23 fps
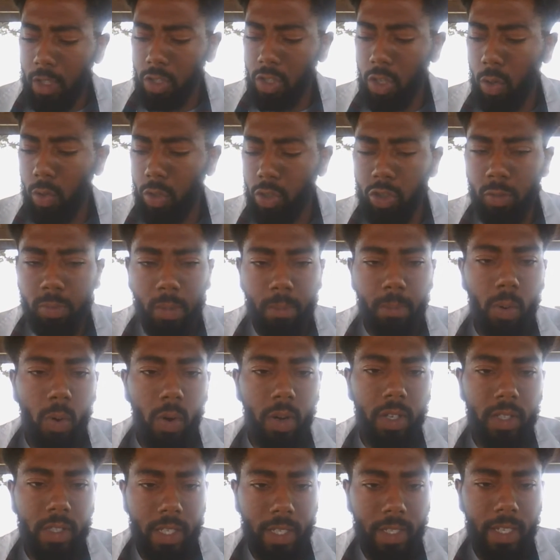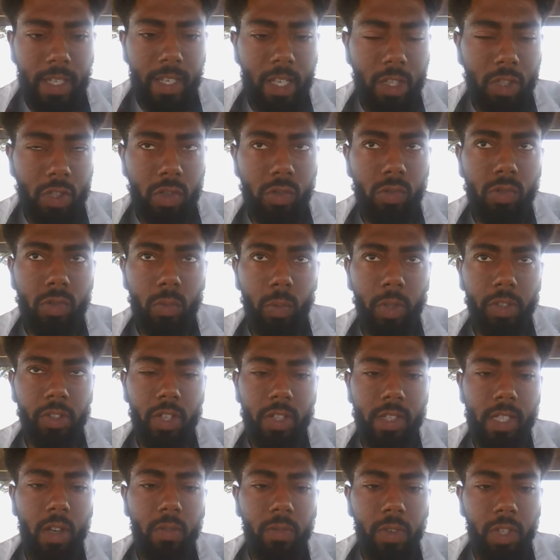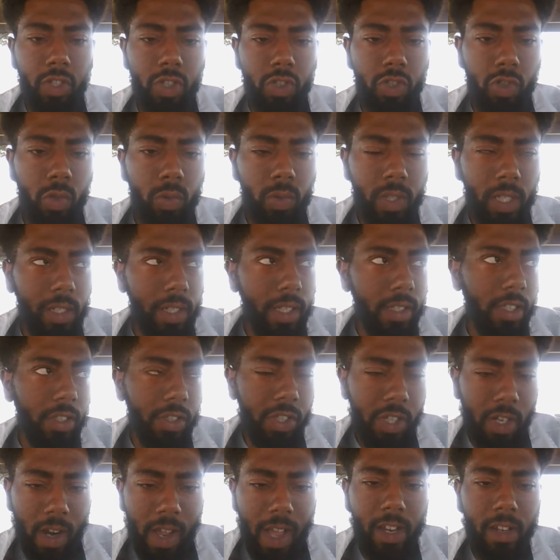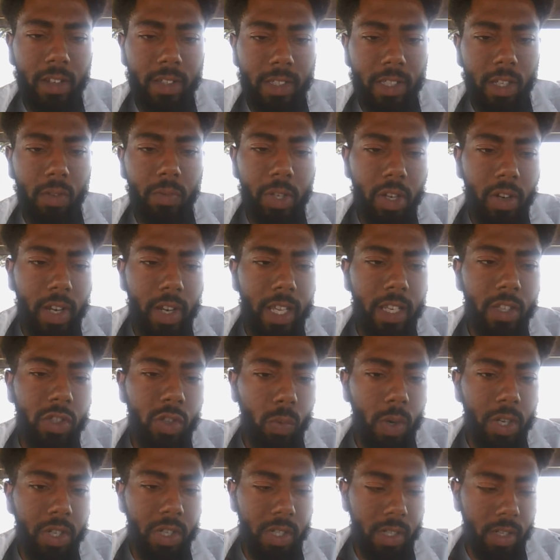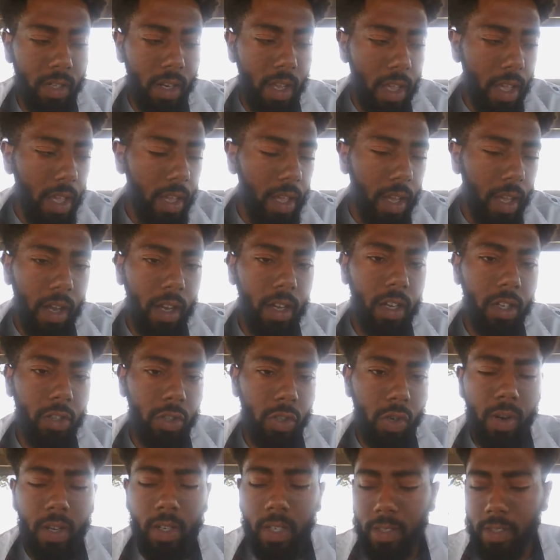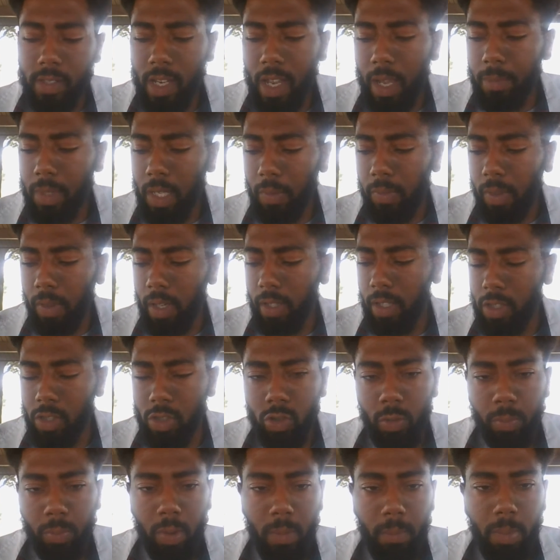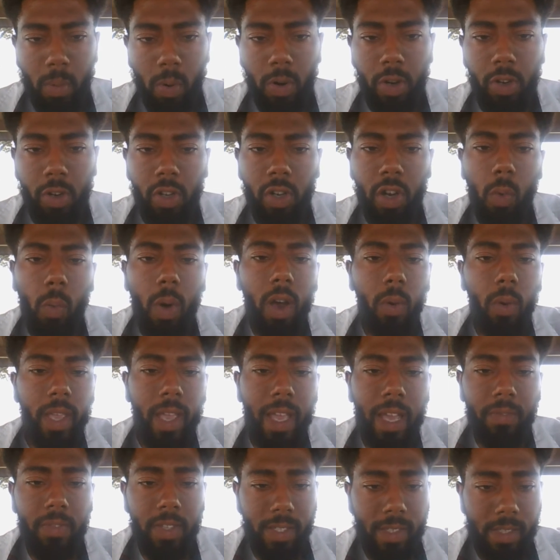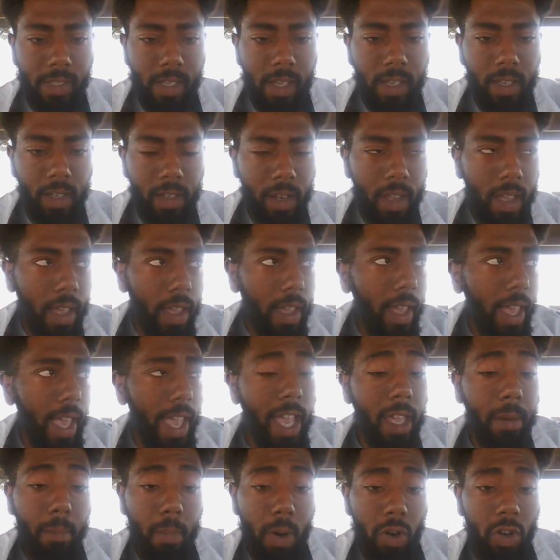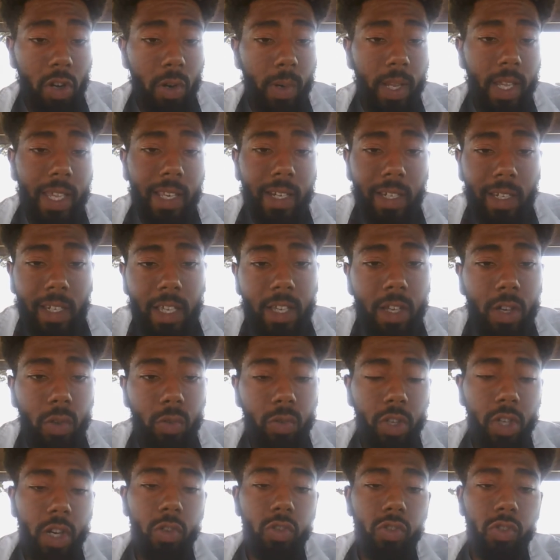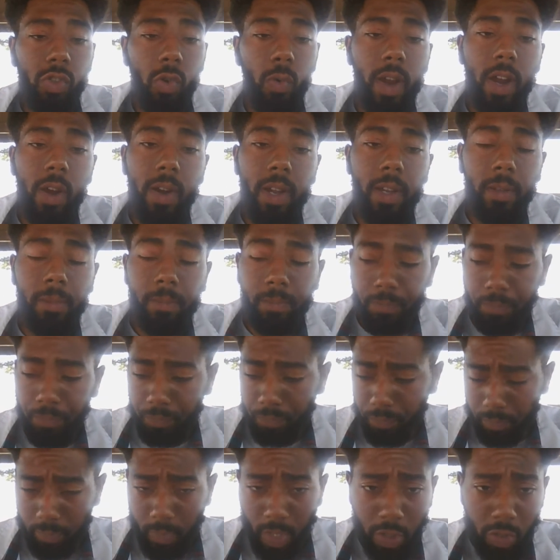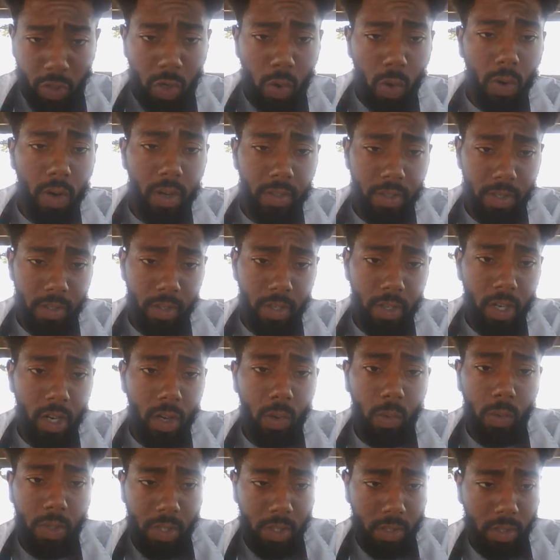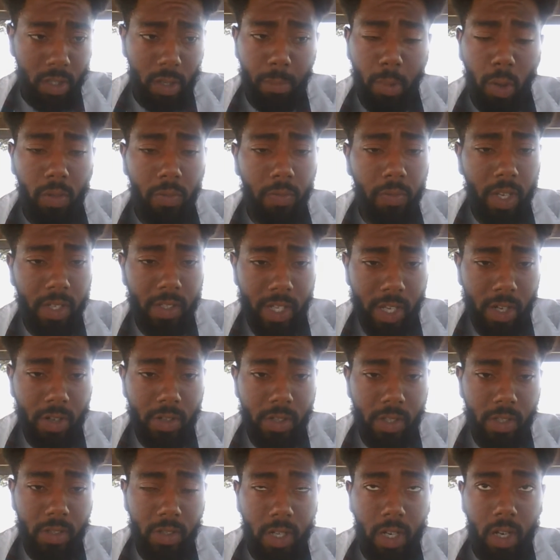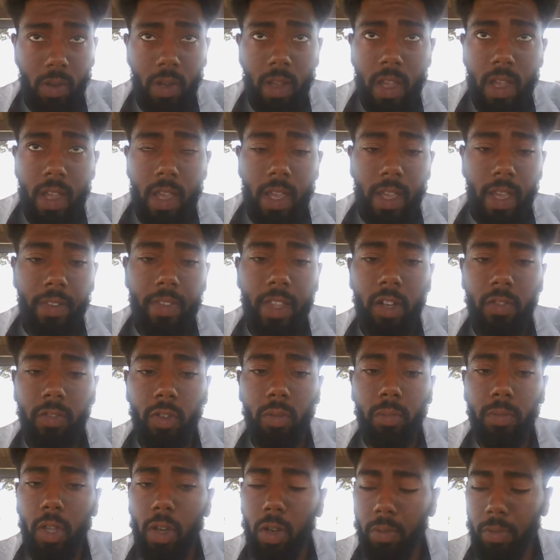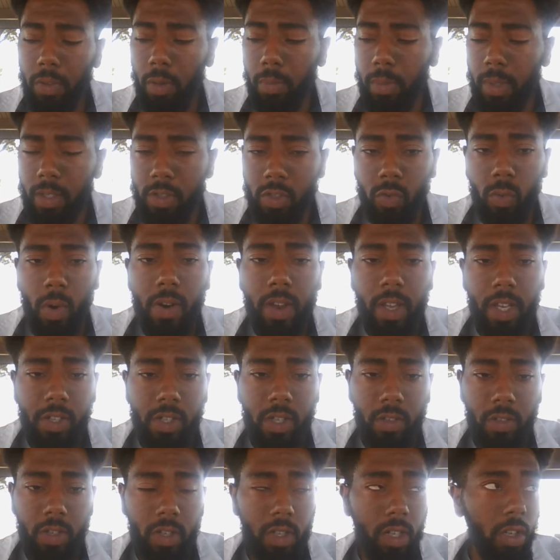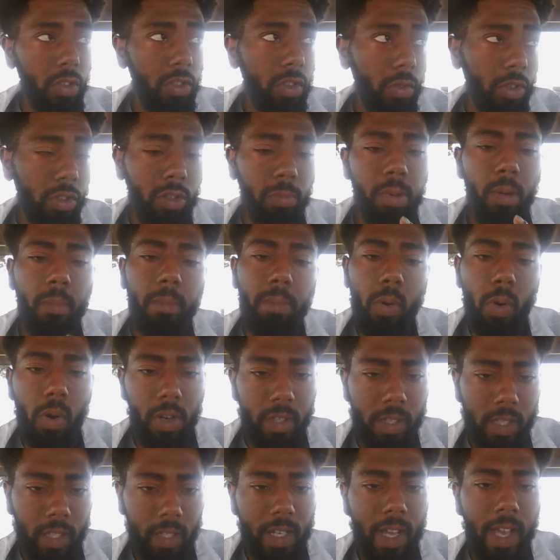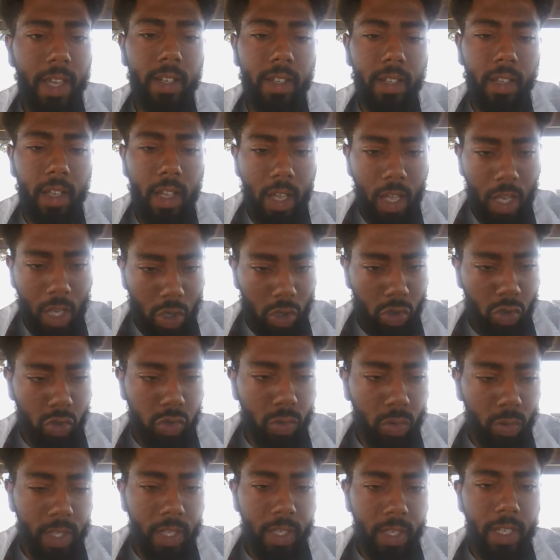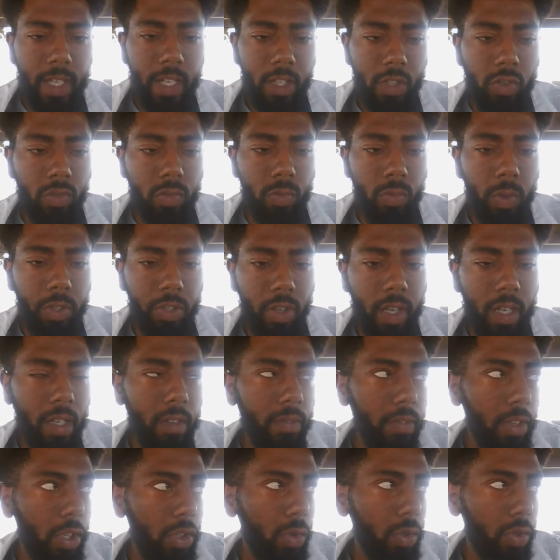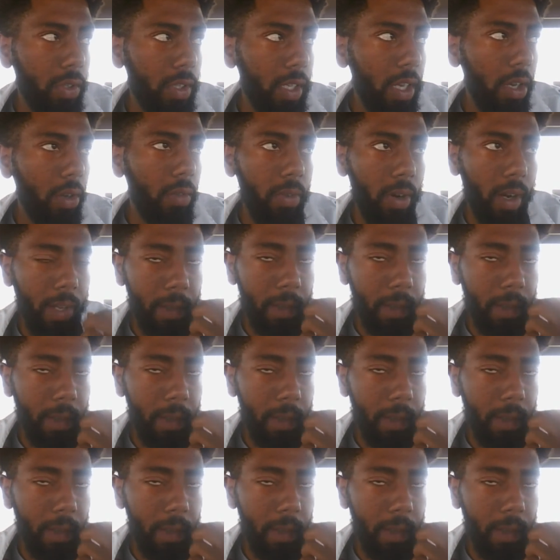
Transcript: So it's super important to get in tune with yourself and truly listen to your higher self and your intuition. Uh, during these times, I feel like it's super important. You know, while we have the Sun and Mercury in Leo, you know, squaring Taurus, you know, which is they're both fixed energies, you know, and they'll, they'll, they'll be squaring each other, you know. So it's super important to kind of truly get in tune with your individual self,